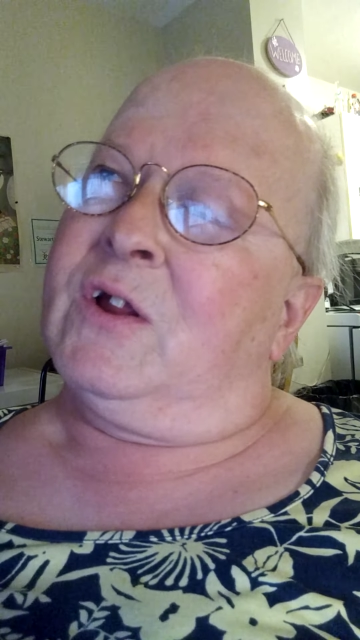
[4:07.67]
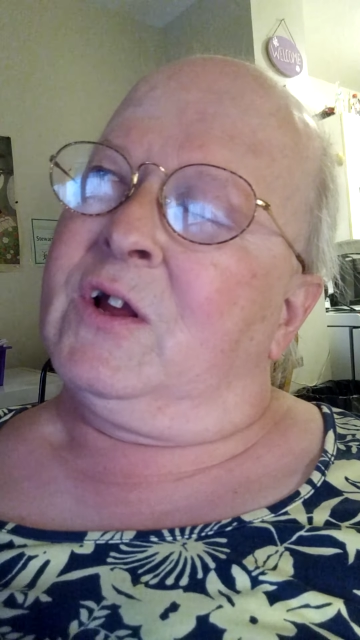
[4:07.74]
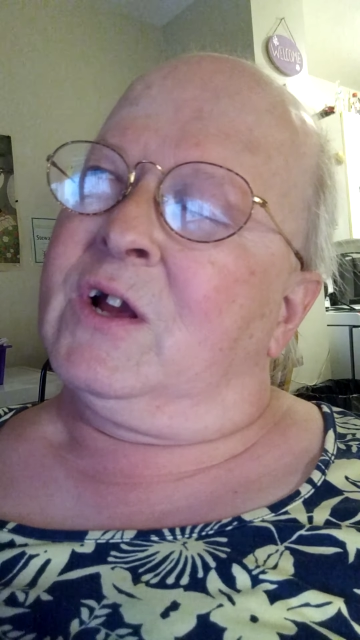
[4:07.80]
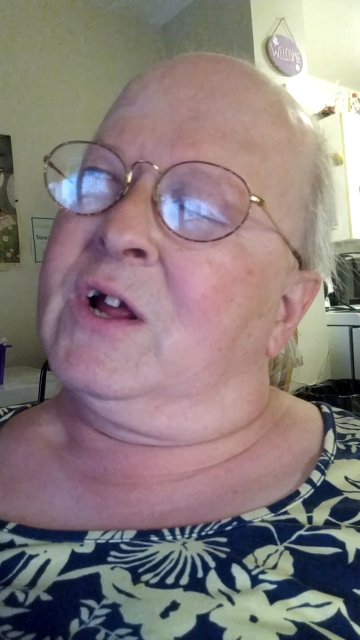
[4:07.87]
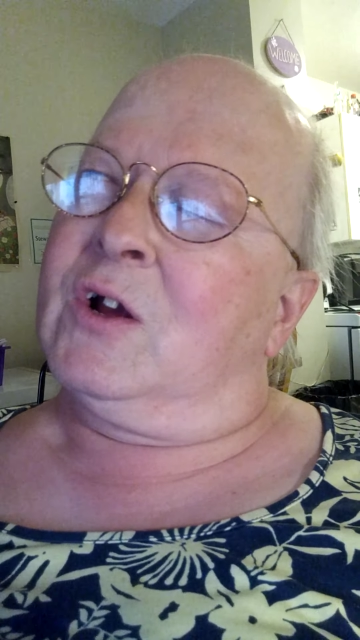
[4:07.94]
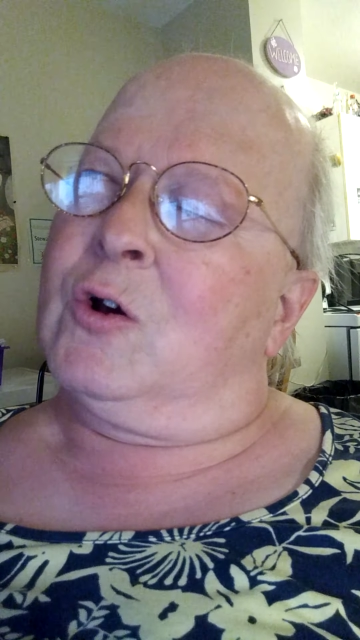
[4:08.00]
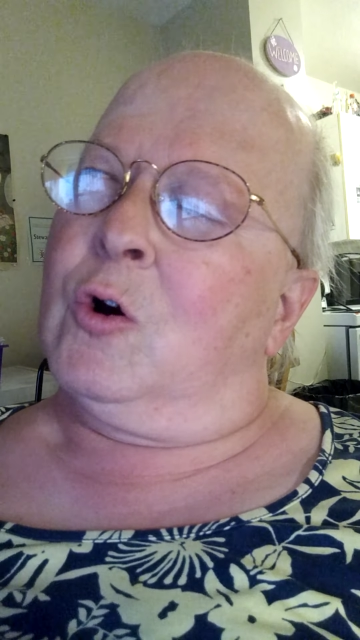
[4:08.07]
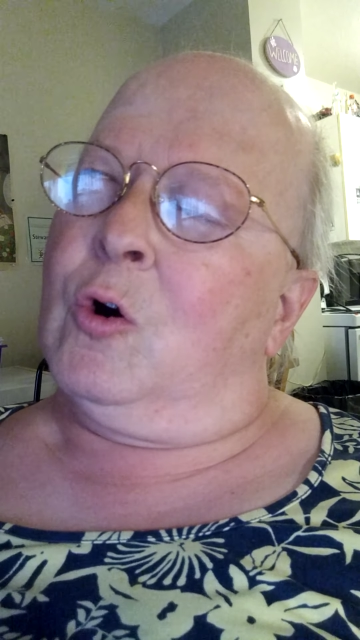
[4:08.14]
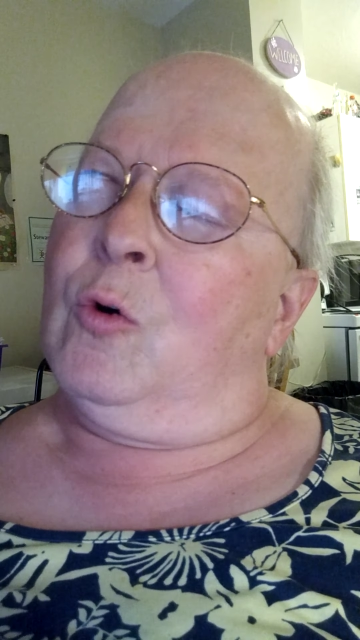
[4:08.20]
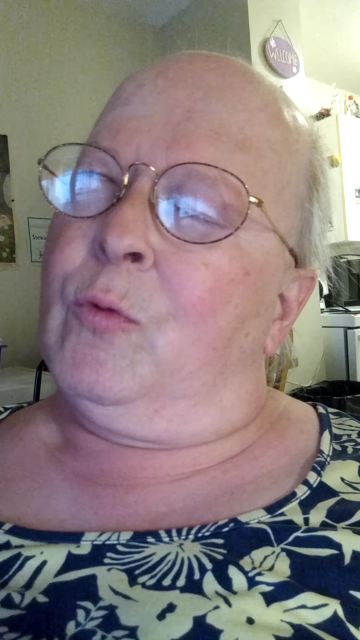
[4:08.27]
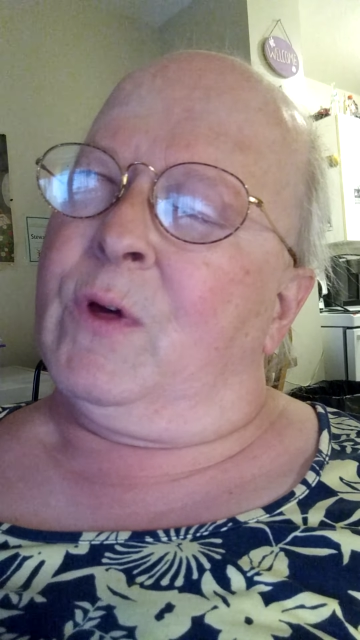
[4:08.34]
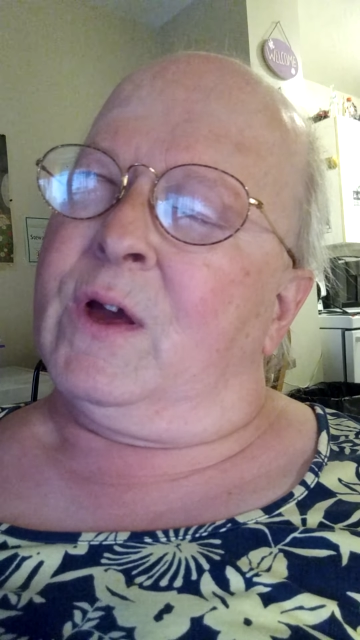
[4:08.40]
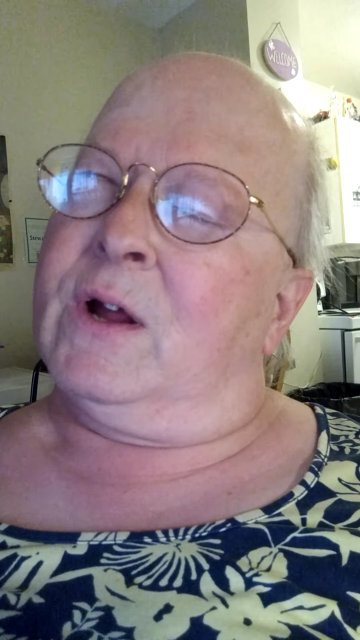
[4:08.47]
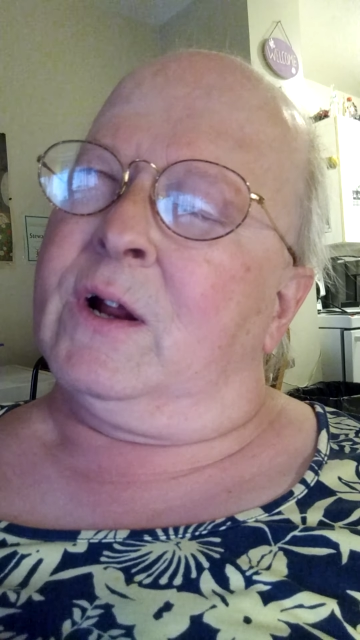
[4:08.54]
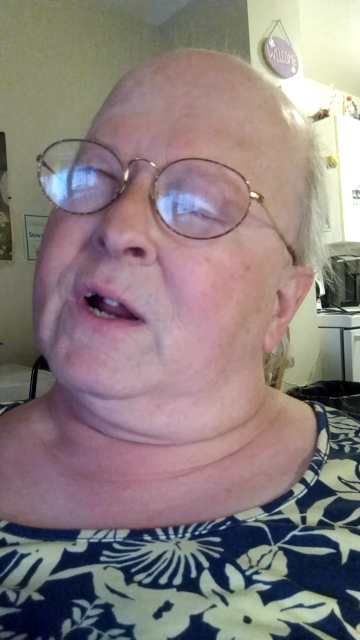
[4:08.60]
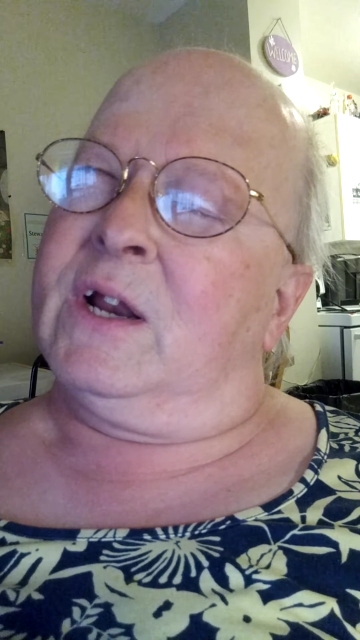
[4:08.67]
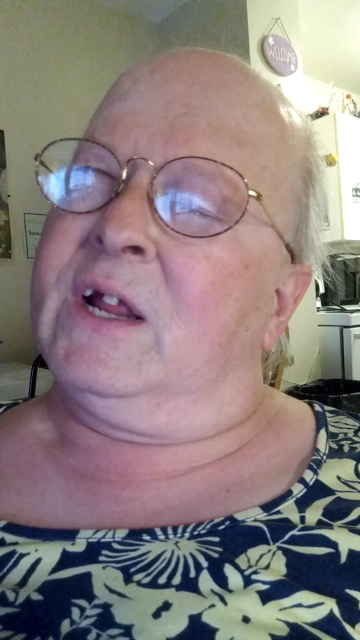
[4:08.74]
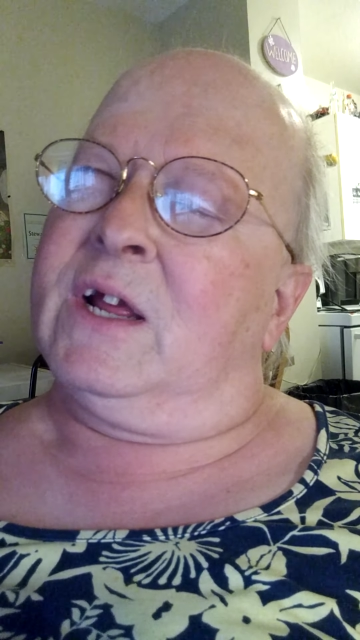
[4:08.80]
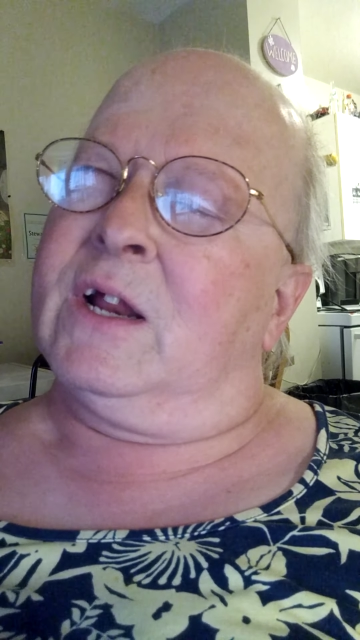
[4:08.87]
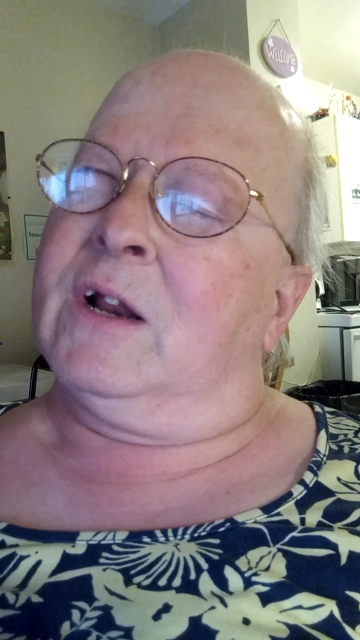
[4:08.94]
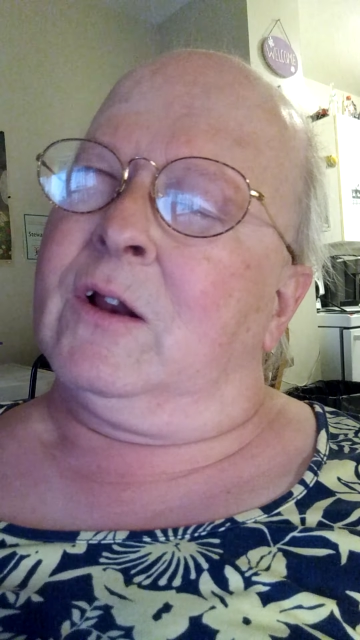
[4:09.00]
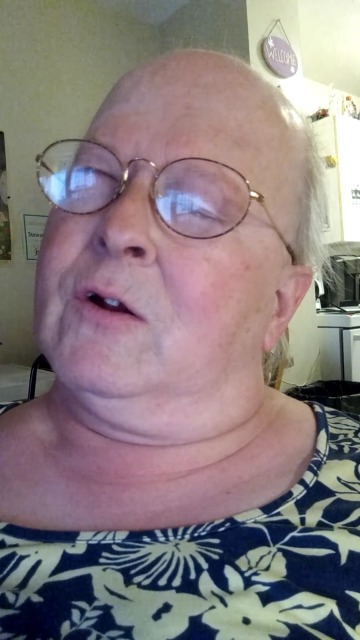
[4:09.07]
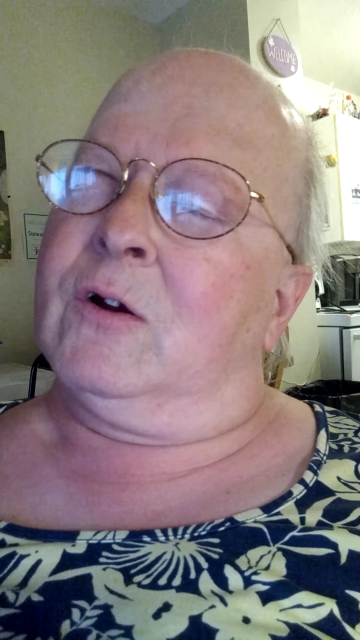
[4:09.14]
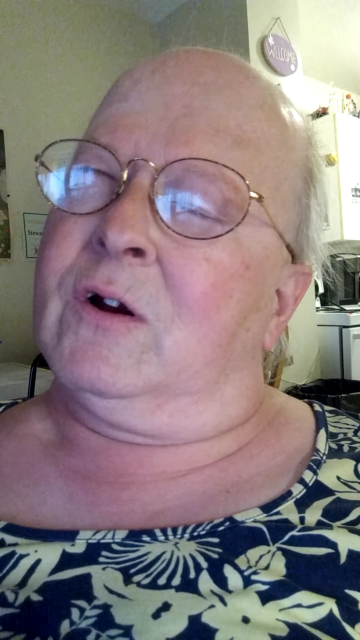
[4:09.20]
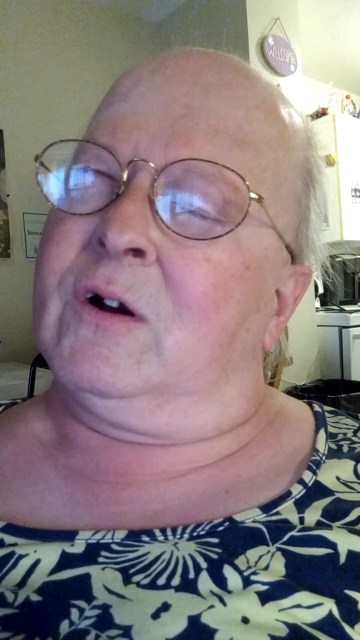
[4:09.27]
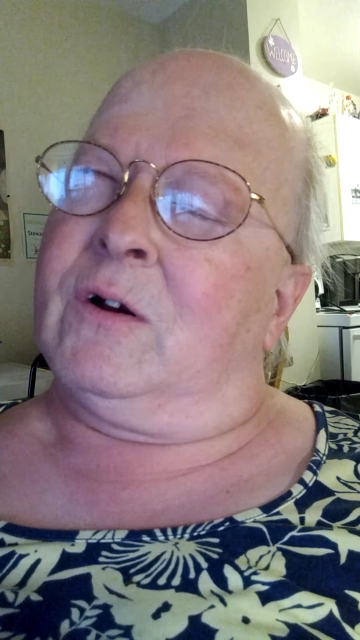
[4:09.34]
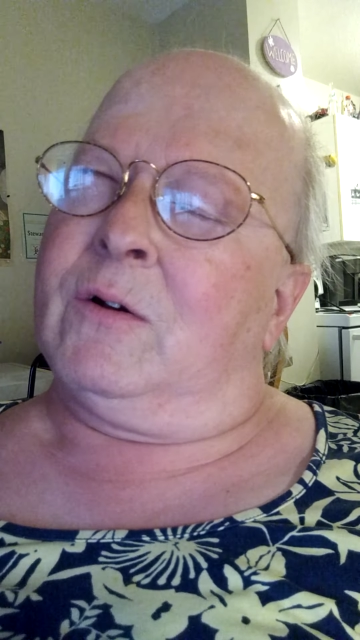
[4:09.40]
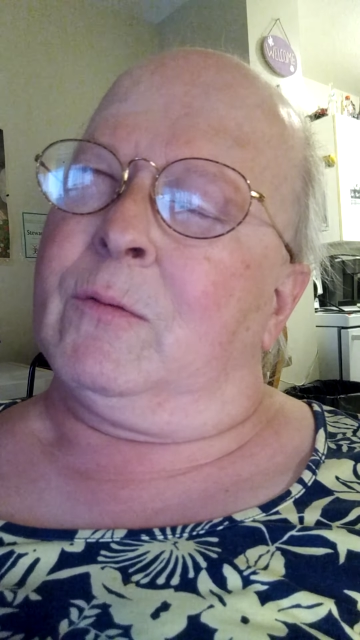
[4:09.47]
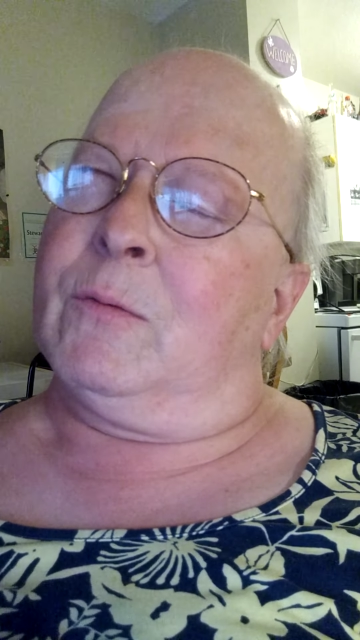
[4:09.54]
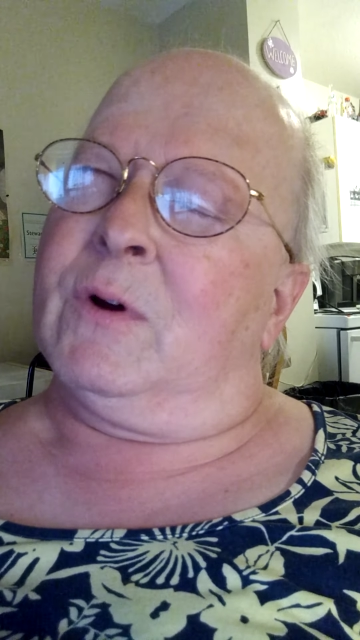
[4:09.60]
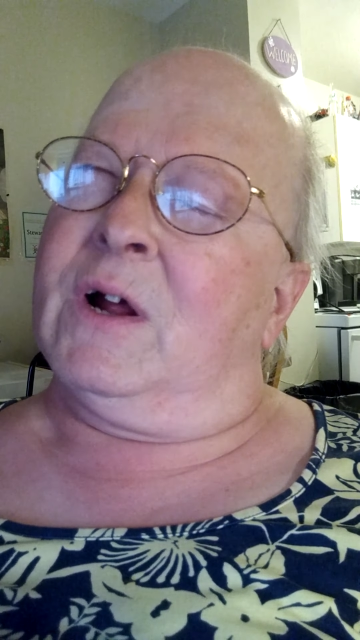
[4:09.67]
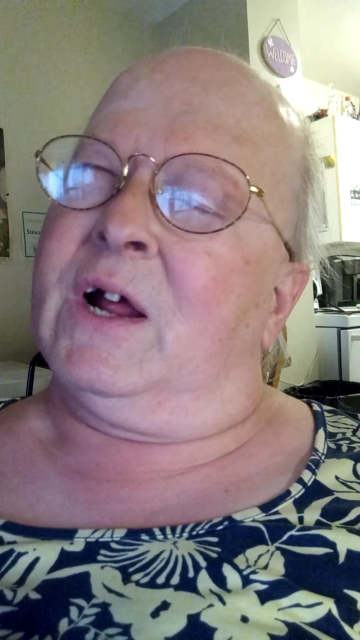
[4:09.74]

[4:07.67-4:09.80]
You're going to go there and you're going to learn,